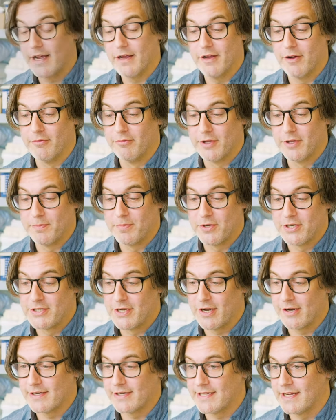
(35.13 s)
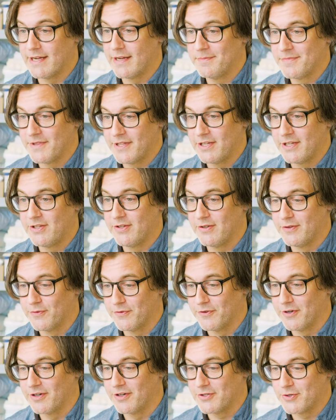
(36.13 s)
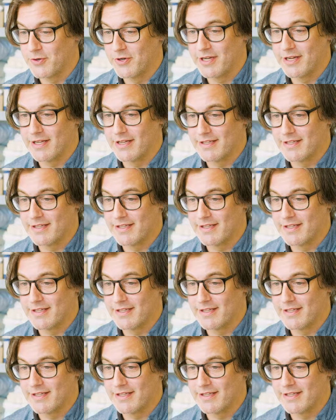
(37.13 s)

I really appreciate your time. Thank you for joining